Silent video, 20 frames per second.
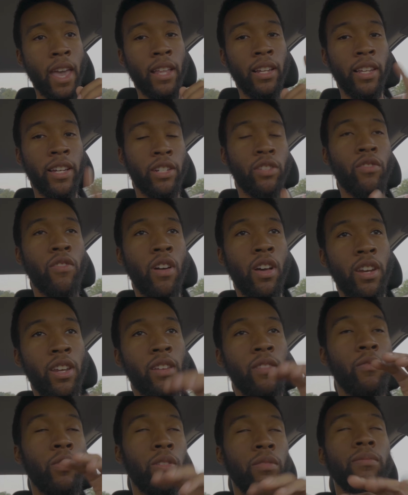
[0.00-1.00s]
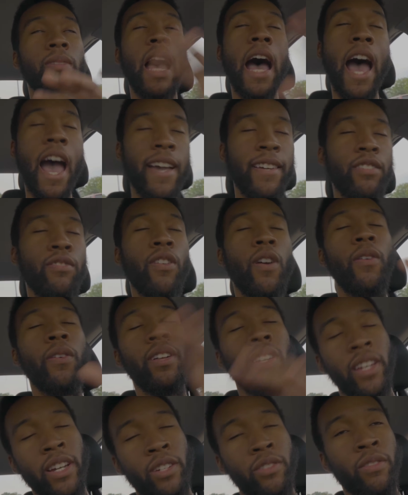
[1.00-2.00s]

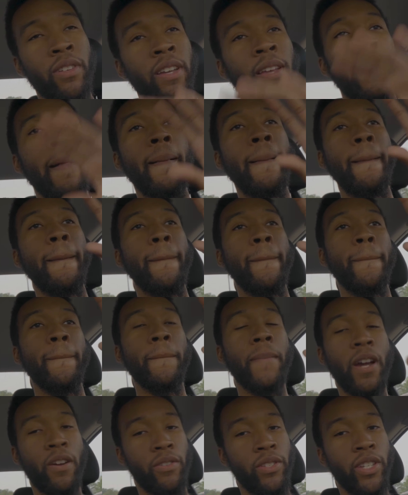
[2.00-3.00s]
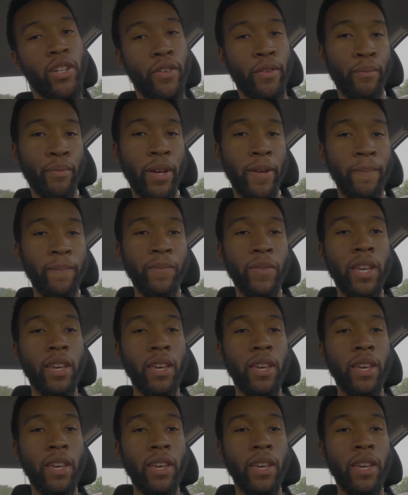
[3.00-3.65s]
hydroelectric power steering pump.